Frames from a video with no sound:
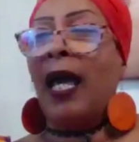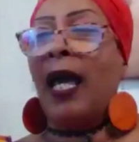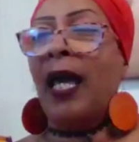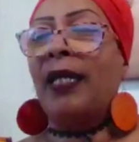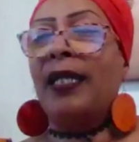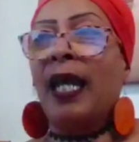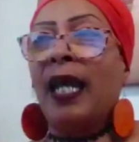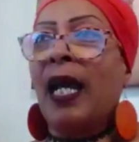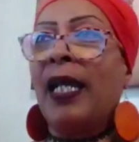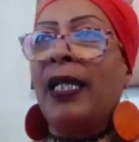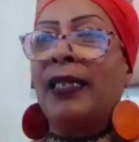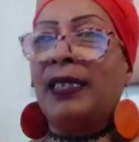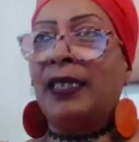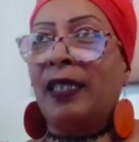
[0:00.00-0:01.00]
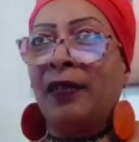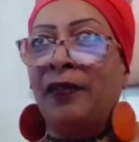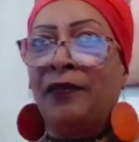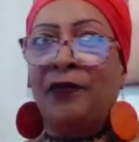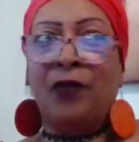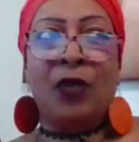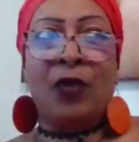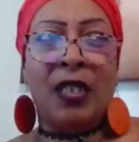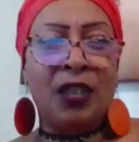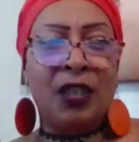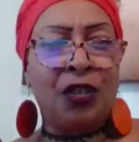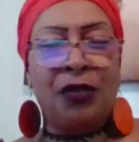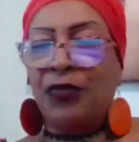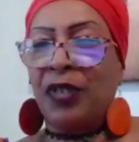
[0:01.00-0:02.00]
I had the idea for
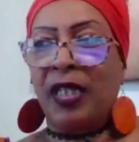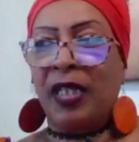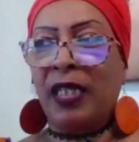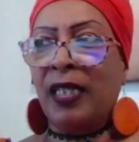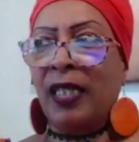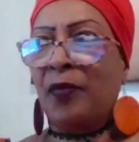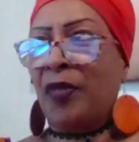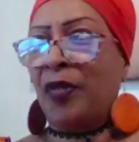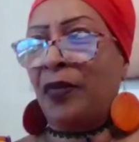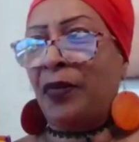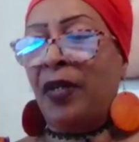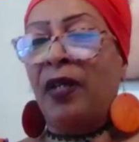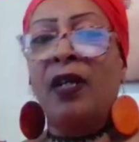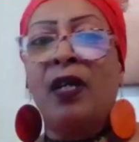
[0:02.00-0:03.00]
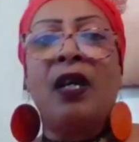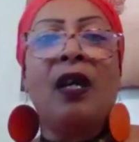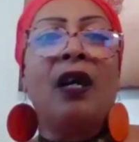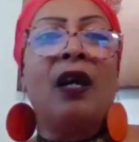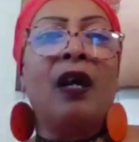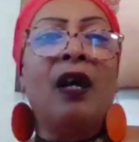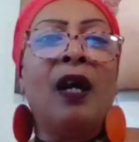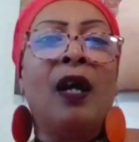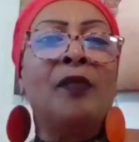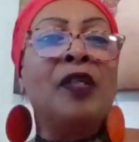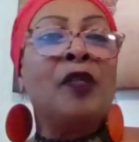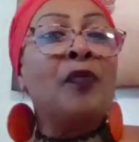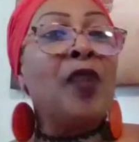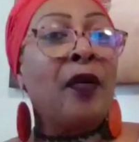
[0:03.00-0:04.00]
the children in Liberia,
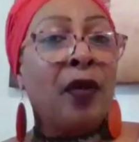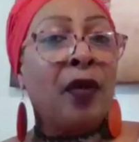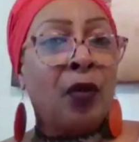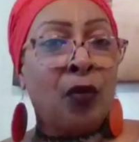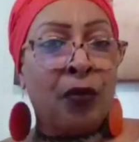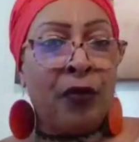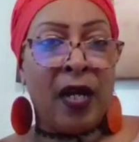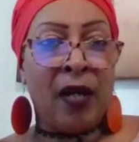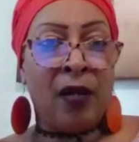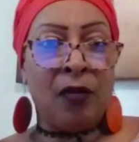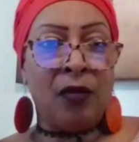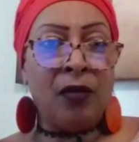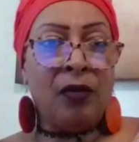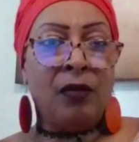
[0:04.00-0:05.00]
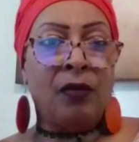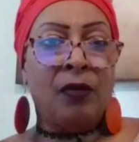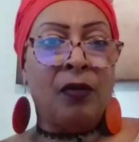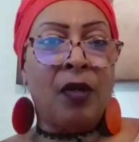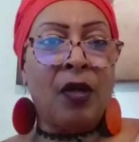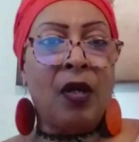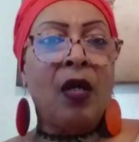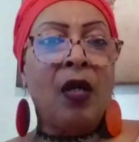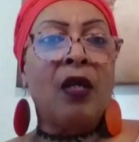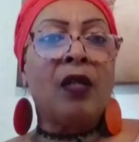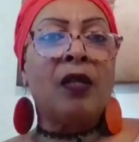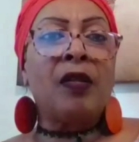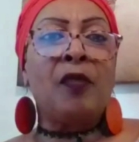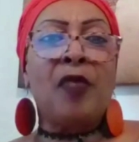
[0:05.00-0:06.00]
the merry-go-round.
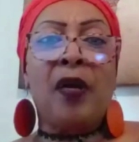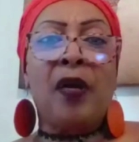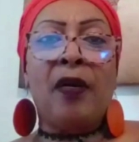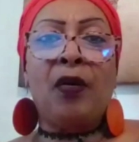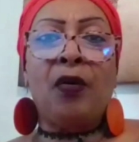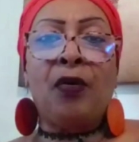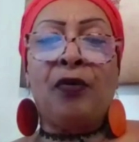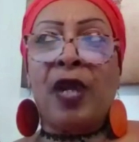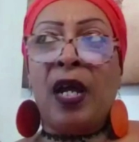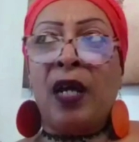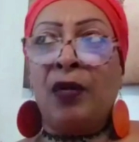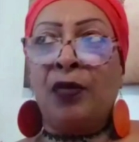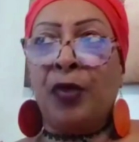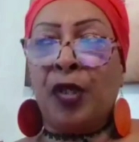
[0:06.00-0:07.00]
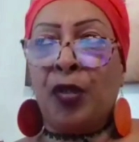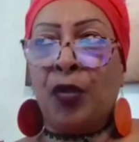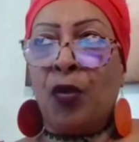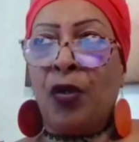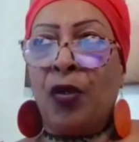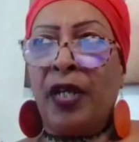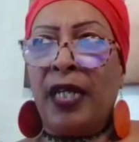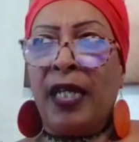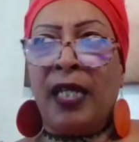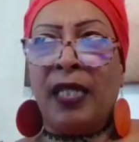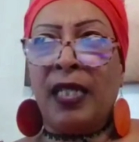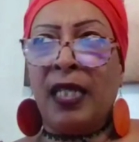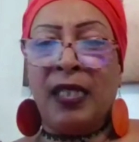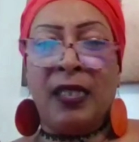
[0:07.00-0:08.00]
The merry-go-round, when you order it,
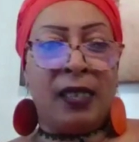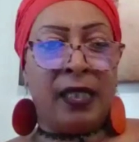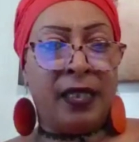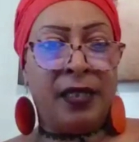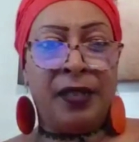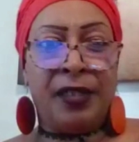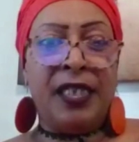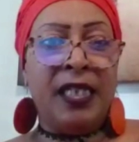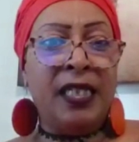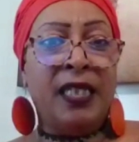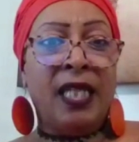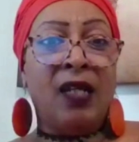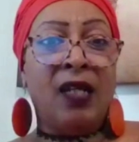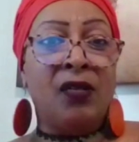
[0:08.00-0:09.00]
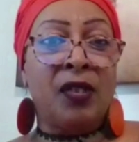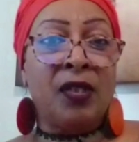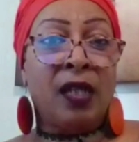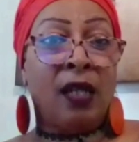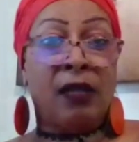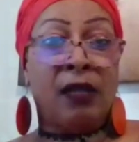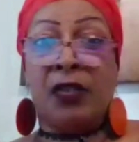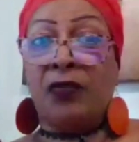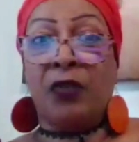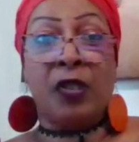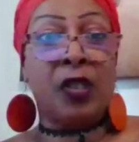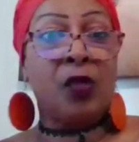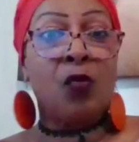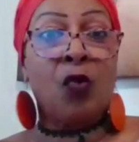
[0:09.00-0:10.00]
I think it's like $13,000
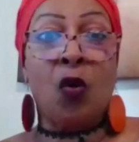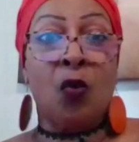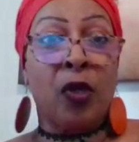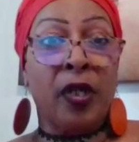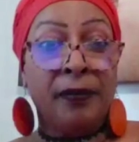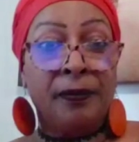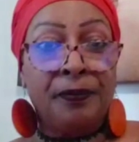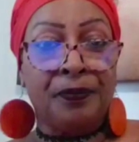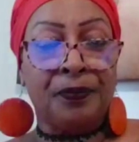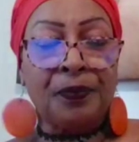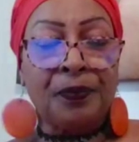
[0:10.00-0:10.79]
for a small one.